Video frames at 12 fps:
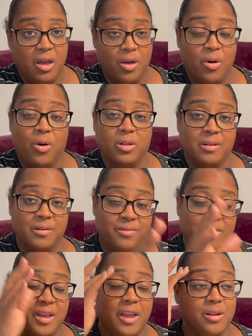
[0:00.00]
all of
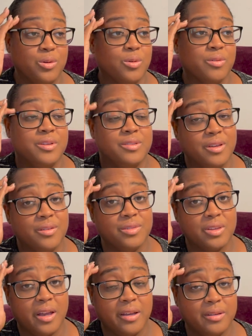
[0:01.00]
the categories of
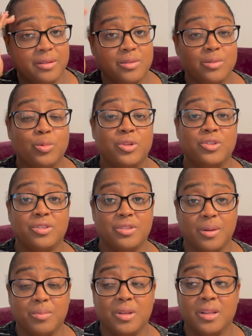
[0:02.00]
science, which is
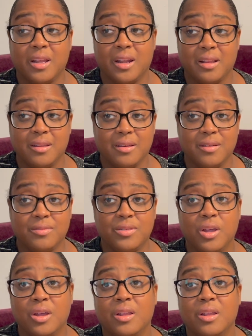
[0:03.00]
something that I loved.